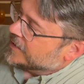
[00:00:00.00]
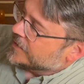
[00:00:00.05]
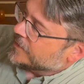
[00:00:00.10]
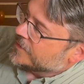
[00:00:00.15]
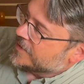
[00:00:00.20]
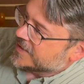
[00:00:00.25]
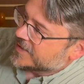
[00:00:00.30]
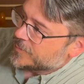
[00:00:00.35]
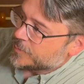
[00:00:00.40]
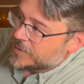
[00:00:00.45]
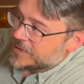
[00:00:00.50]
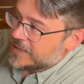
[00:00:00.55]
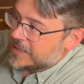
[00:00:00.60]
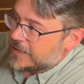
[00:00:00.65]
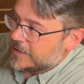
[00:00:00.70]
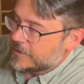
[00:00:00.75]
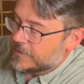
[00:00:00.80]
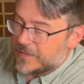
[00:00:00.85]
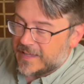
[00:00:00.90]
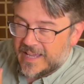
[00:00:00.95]
this one
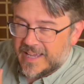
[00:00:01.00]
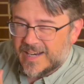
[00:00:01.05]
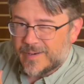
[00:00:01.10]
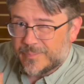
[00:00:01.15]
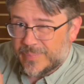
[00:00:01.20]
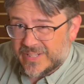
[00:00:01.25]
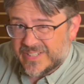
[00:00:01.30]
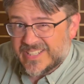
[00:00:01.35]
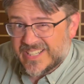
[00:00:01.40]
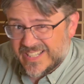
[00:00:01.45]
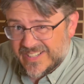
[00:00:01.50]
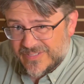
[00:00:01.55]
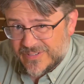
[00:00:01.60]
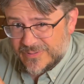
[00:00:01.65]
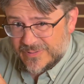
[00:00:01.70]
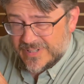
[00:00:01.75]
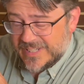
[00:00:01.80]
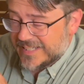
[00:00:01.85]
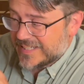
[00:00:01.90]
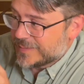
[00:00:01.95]
here, they had a bunch of
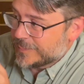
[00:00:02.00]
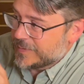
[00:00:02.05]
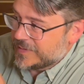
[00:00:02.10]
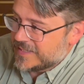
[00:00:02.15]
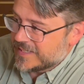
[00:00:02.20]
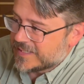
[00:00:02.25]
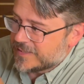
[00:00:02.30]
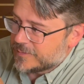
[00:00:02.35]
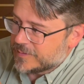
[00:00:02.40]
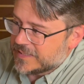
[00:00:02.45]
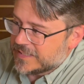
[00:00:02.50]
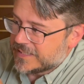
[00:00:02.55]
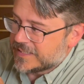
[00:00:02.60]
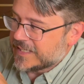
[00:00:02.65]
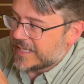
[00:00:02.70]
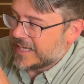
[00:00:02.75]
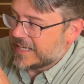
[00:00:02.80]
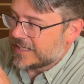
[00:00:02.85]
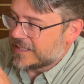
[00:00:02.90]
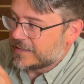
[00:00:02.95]
different ones, but this one
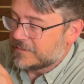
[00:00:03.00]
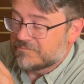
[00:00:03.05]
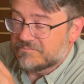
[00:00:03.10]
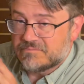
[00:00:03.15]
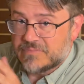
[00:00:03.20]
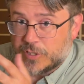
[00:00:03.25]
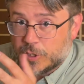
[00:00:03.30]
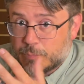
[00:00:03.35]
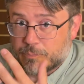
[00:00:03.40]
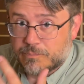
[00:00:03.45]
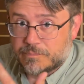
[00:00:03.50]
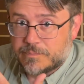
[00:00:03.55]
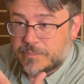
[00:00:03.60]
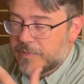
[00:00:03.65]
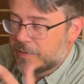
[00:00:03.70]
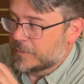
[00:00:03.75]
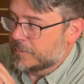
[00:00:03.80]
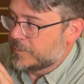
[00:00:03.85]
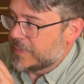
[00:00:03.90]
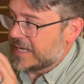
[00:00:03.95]
is like
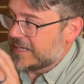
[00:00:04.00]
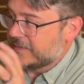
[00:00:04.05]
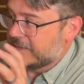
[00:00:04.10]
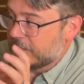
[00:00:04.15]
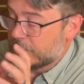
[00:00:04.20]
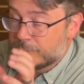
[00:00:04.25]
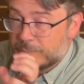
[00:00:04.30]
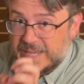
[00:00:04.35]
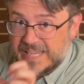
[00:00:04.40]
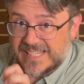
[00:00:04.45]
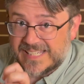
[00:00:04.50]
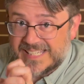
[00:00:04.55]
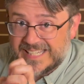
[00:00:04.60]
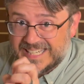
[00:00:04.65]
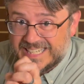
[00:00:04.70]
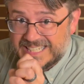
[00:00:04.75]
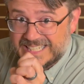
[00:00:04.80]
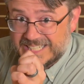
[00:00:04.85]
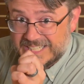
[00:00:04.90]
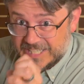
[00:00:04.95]
their
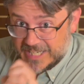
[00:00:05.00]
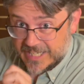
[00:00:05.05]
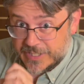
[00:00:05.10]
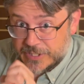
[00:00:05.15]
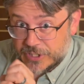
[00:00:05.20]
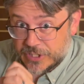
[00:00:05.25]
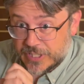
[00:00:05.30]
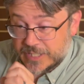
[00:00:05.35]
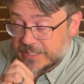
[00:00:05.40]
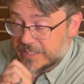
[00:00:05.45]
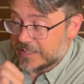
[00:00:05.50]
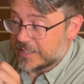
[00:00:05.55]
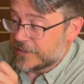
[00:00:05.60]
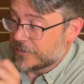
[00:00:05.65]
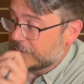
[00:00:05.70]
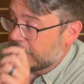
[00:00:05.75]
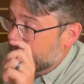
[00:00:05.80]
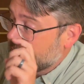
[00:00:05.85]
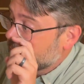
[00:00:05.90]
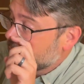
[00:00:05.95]
basic dungeon,
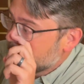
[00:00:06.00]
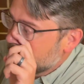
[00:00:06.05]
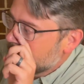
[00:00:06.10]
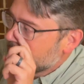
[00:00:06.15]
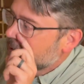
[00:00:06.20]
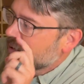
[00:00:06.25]
okay?